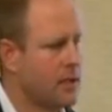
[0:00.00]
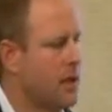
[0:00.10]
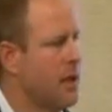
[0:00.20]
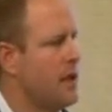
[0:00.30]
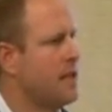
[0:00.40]

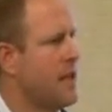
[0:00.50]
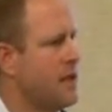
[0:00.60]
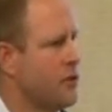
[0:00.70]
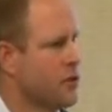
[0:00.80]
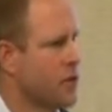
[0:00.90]
about
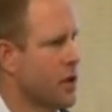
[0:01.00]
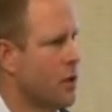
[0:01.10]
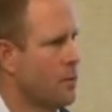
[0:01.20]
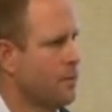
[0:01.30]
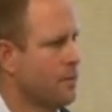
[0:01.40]
10 years
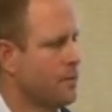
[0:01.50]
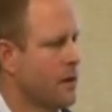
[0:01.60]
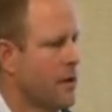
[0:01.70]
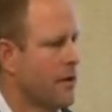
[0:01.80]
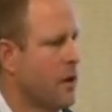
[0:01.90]
ago
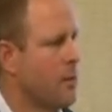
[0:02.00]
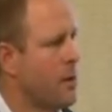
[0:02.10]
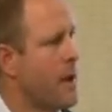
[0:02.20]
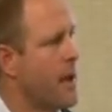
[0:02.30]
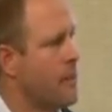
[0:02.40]

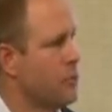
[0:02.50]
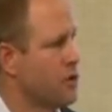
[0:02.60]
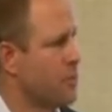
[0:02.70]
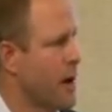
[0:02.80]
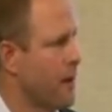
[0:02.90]
from a man
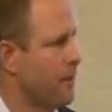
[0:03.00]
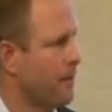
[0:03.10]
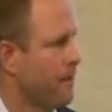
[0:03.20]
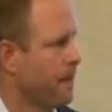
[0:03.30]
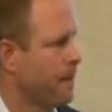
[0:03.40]
named Bruce
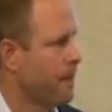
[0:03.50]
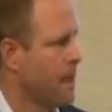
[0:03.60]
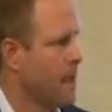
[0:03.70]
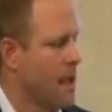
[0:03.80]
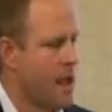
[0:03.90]
Brown.
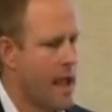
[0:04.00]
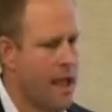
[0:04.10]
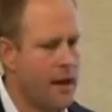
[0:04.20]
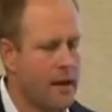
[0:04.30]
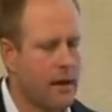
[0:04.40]

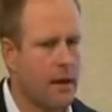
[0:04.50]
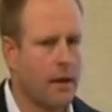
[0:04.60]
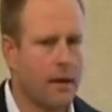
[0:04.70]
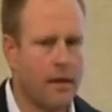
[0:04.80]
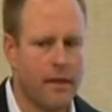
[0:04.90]
And
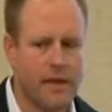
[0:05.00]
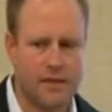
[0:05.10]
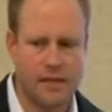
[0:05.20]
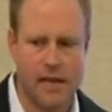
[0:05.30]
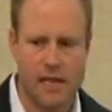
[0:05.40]

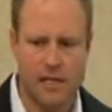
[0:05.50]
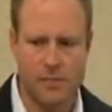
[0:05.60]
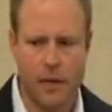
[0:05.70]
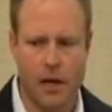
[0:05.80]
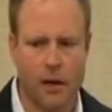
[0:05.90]
this
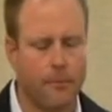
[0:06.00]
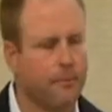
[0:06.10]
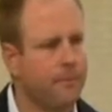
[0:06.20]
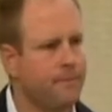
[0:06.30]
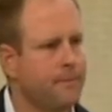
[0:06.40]
has
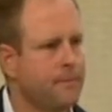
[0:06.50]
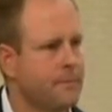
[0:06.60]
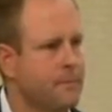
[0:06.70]
become